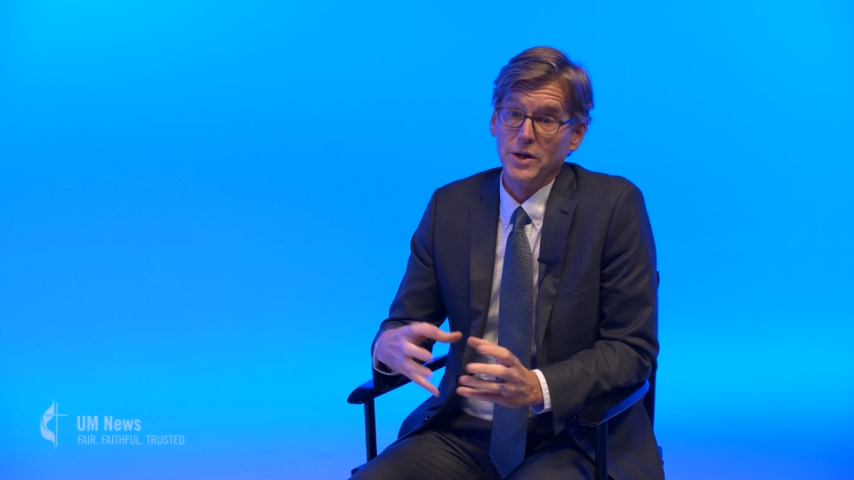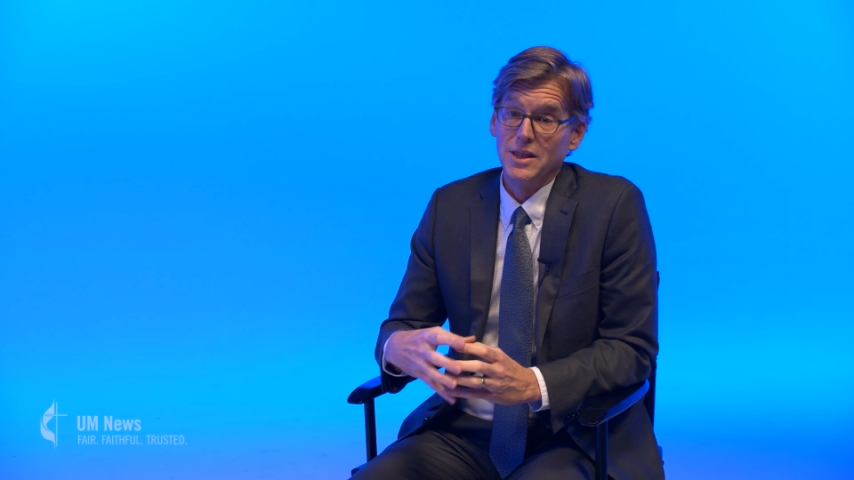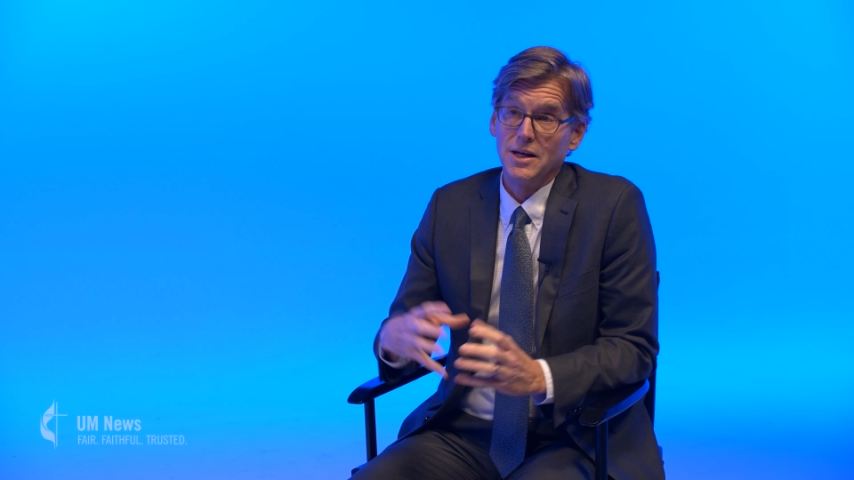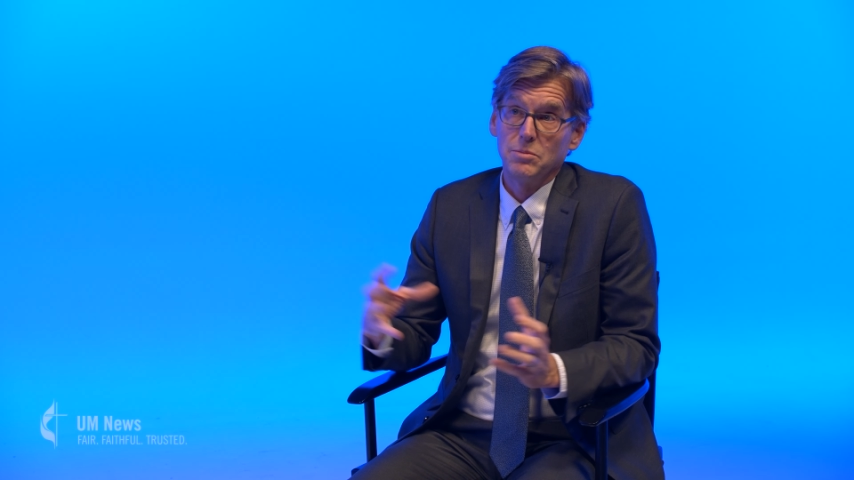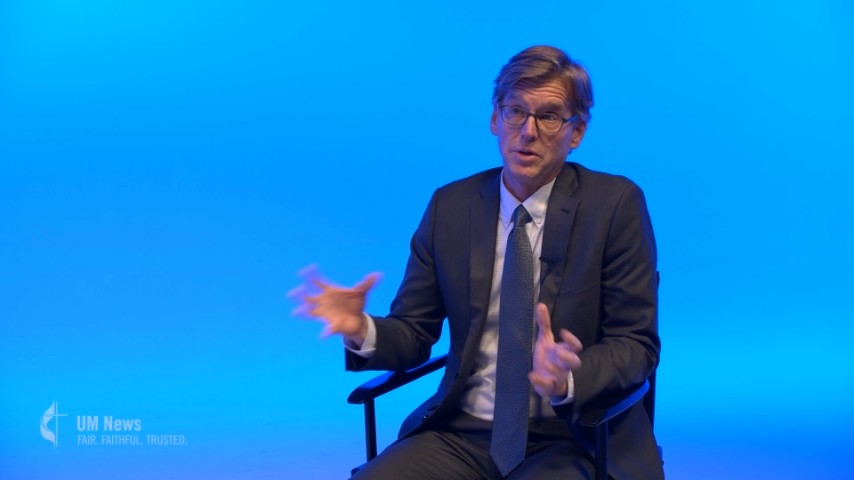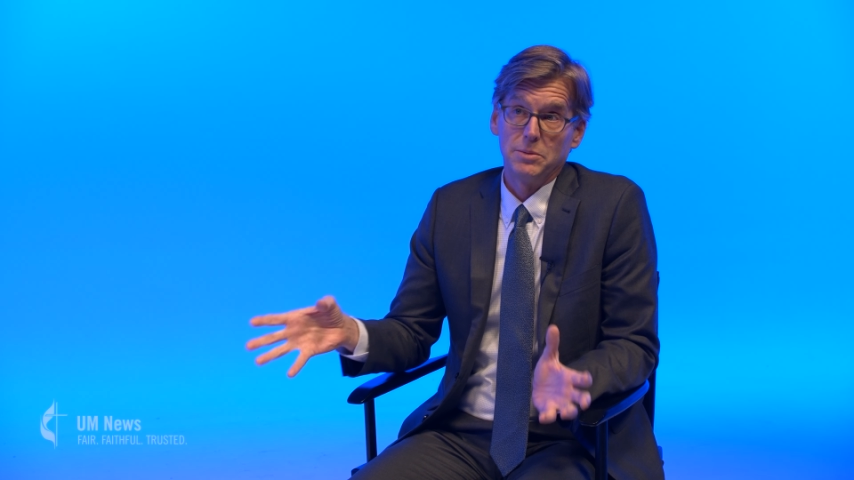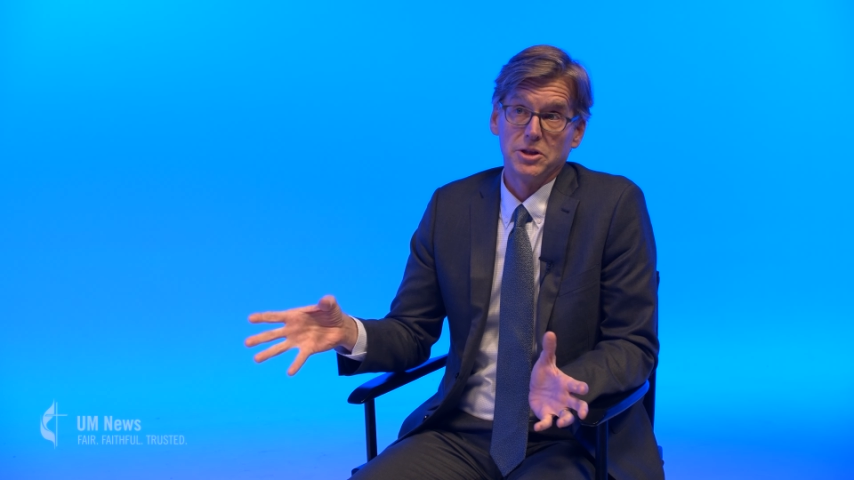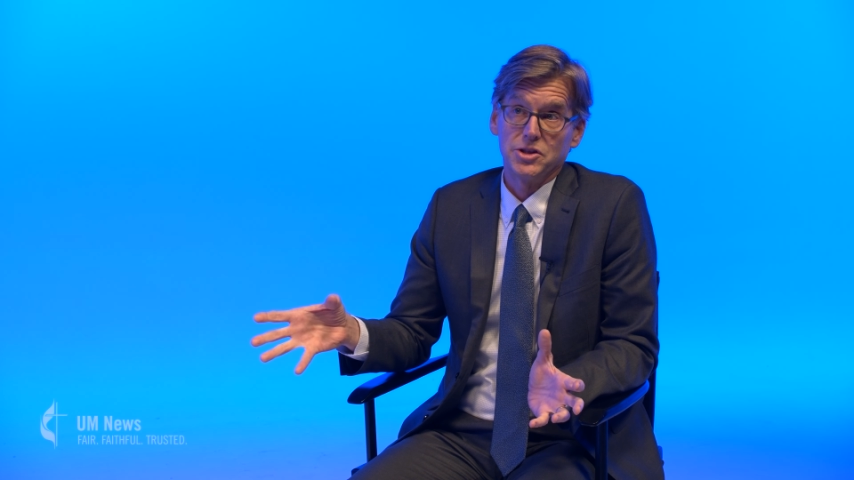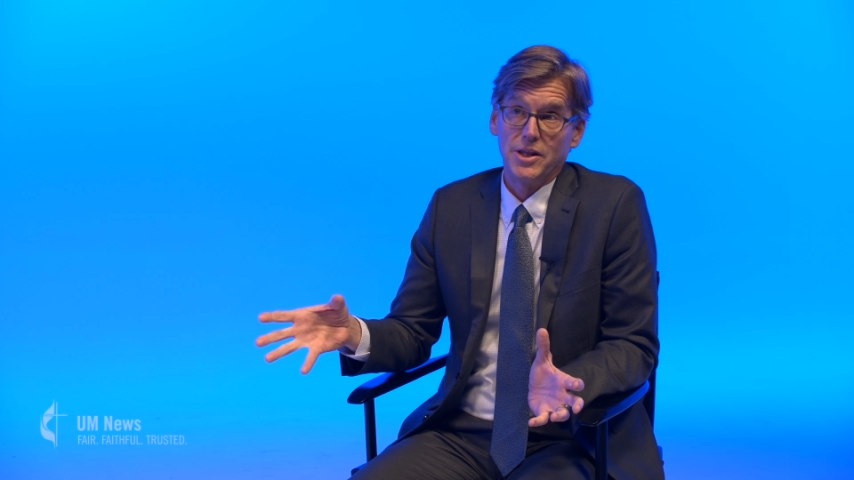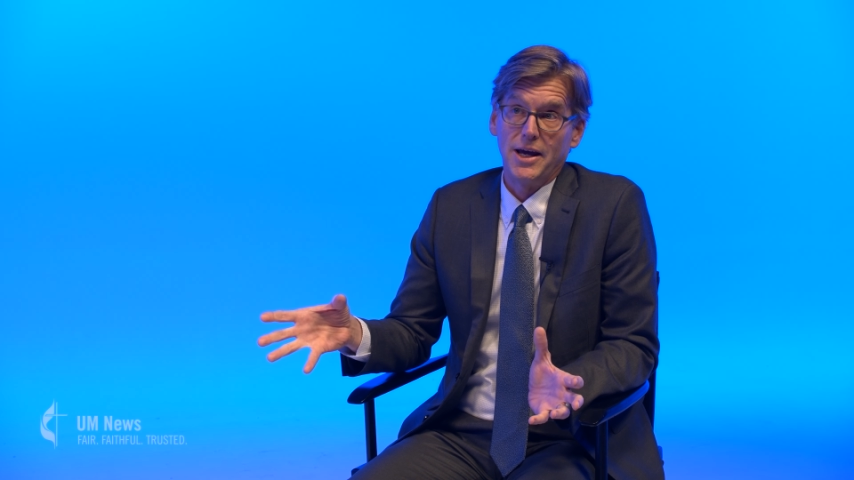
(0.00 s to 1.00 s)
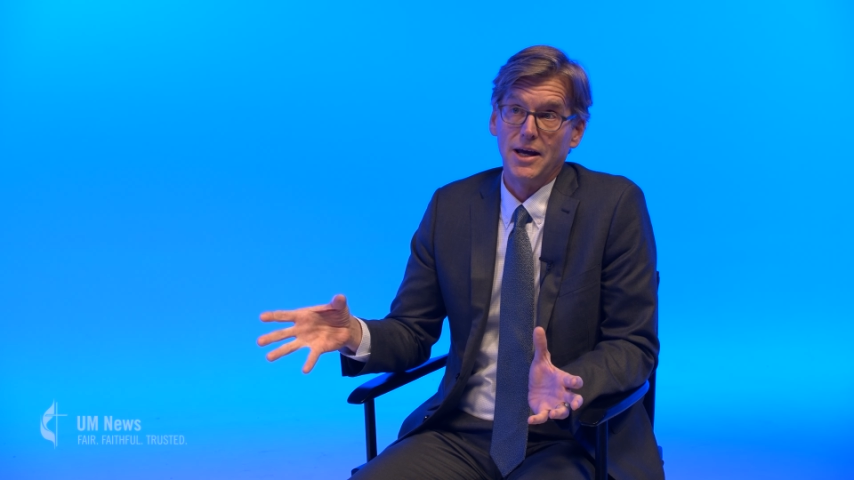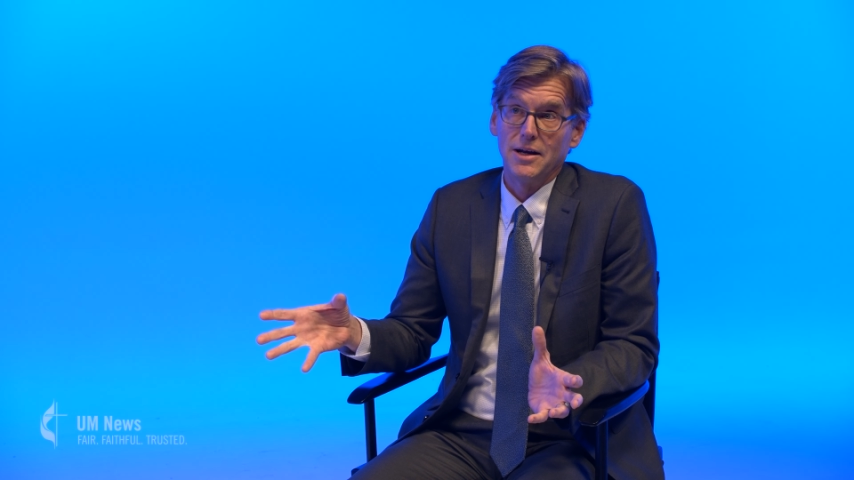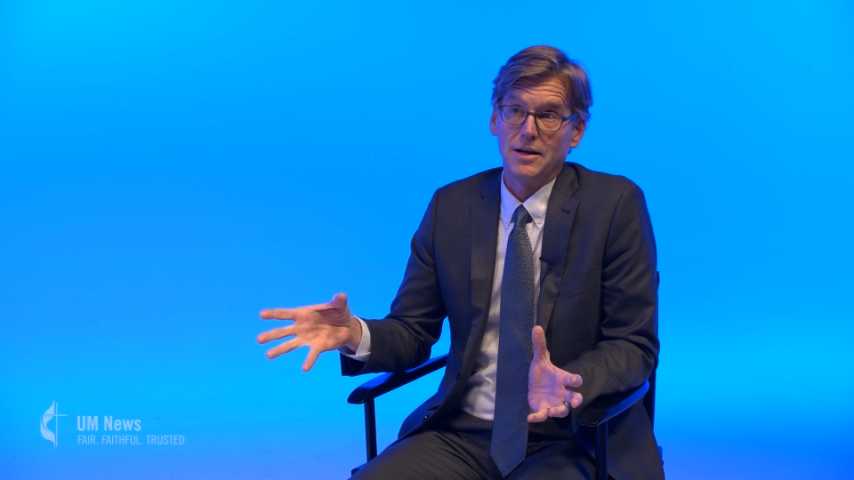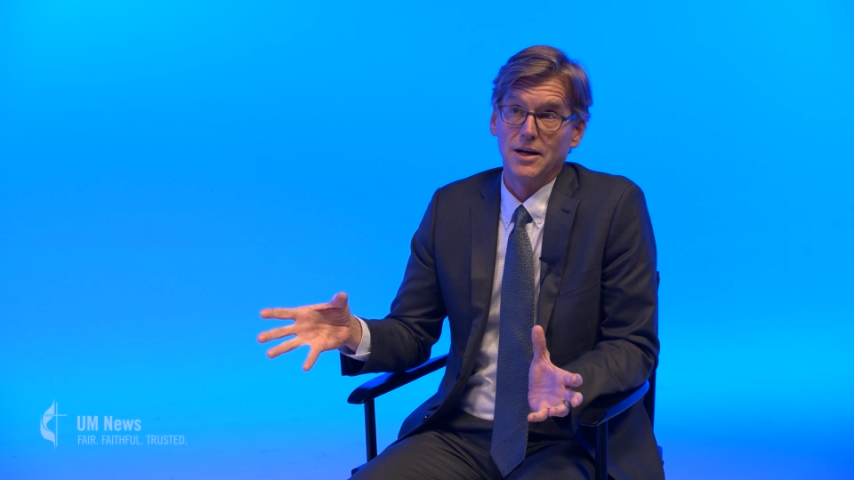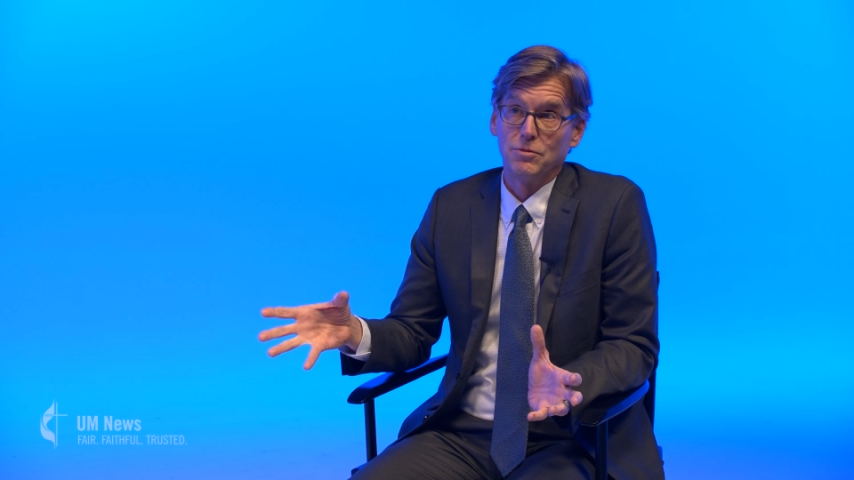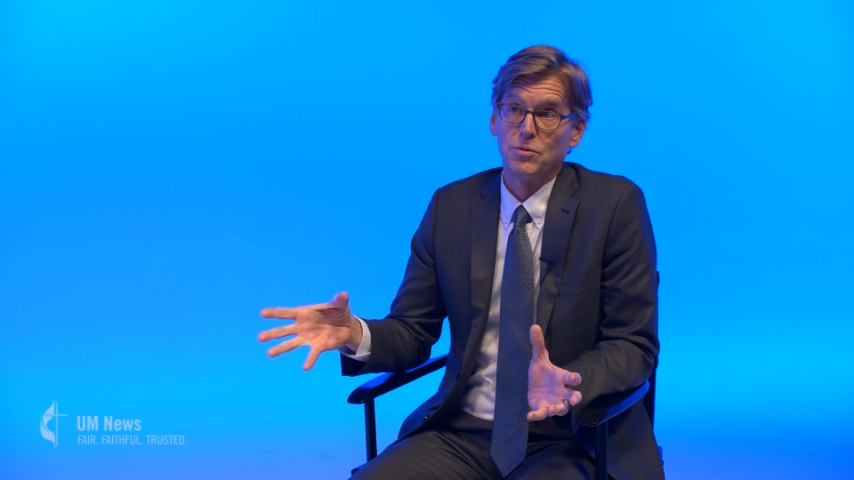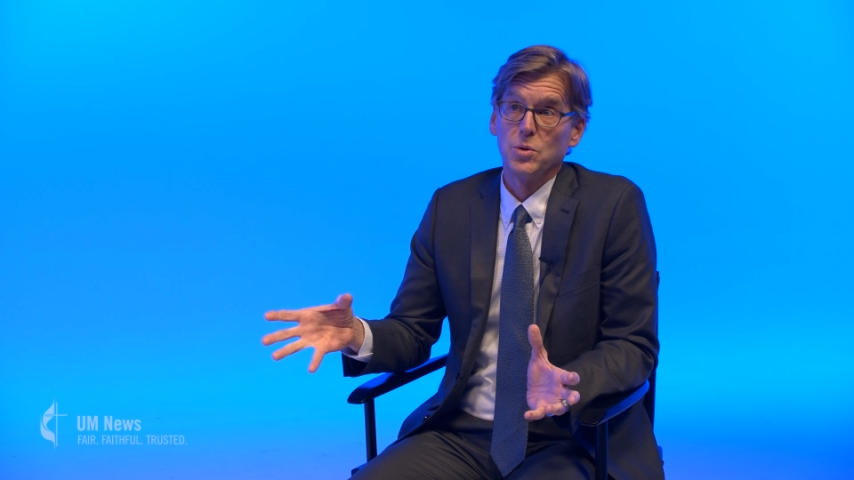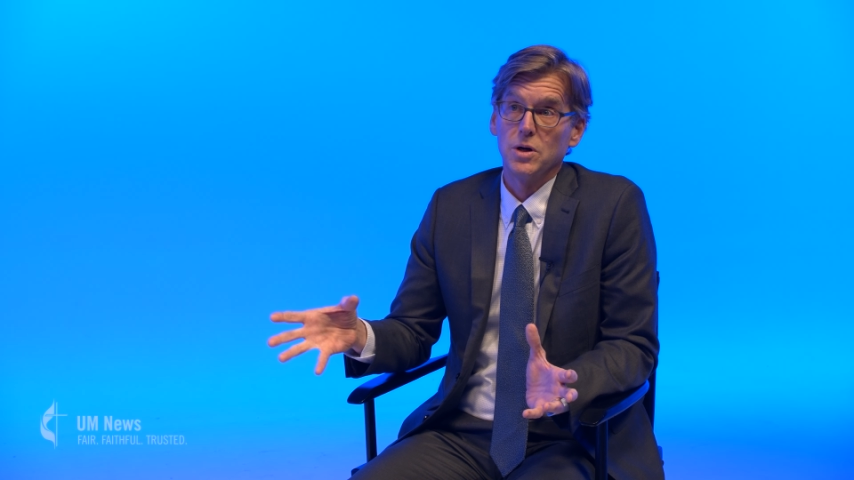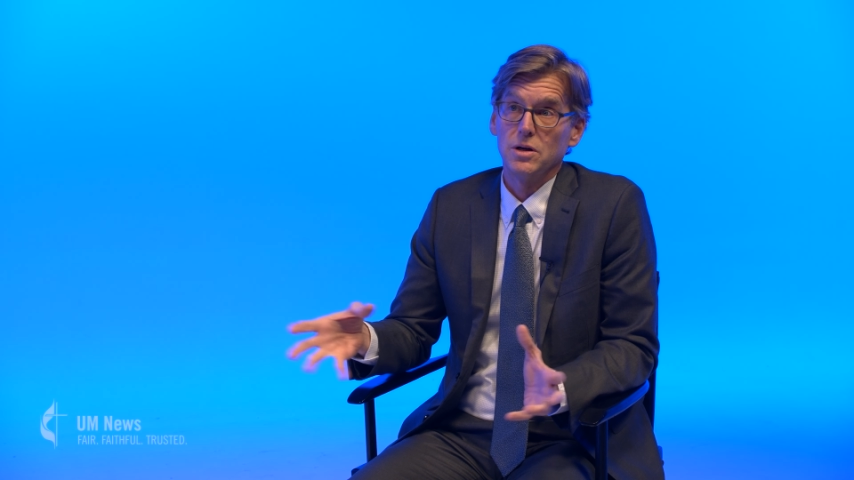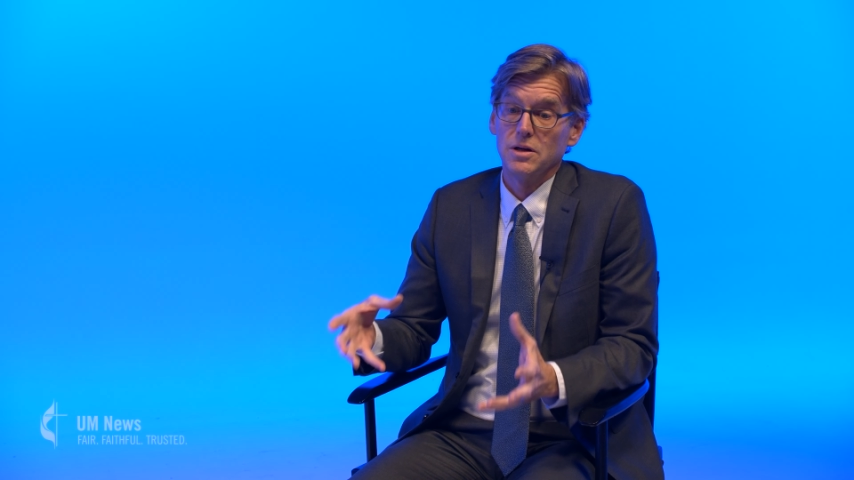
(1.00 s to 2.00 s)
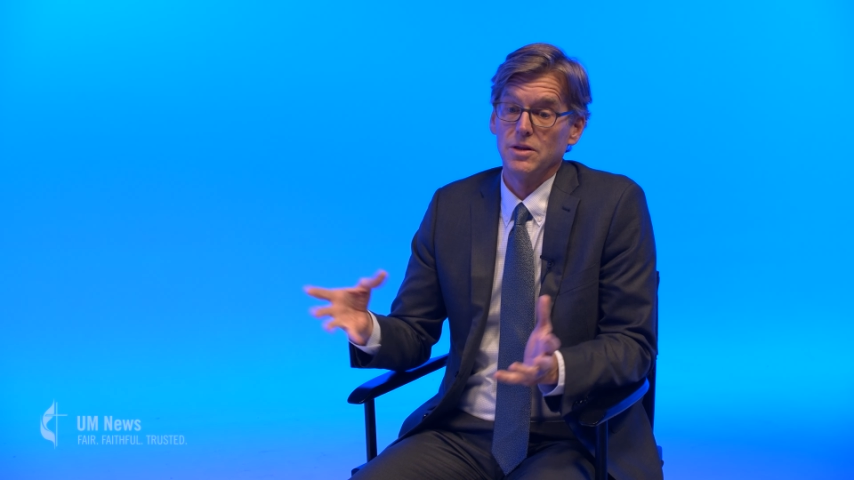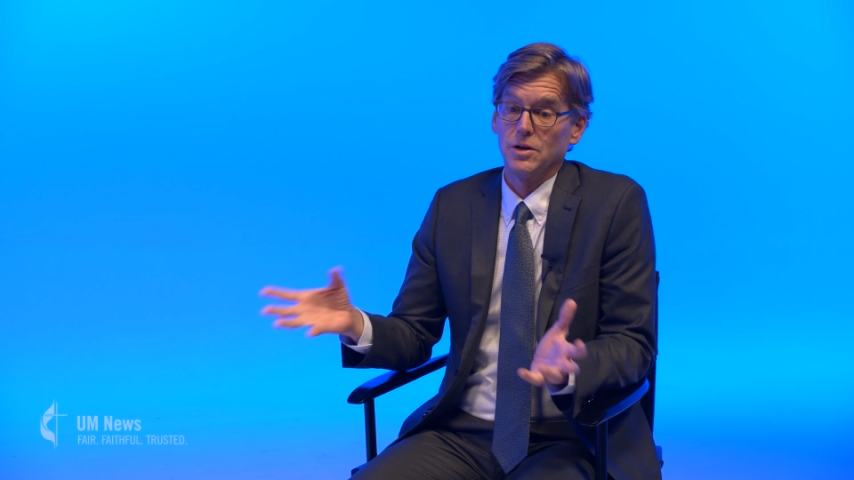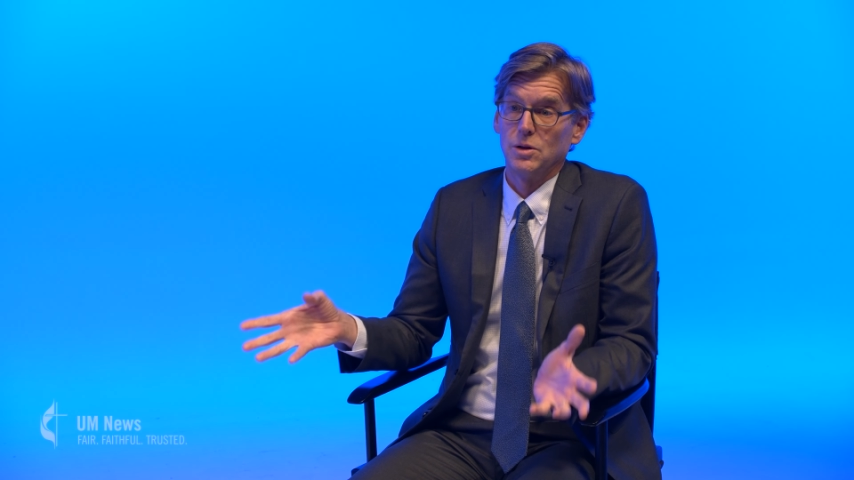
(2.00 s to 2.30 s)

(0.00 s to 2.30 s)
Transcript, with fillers: We then published that uh, for the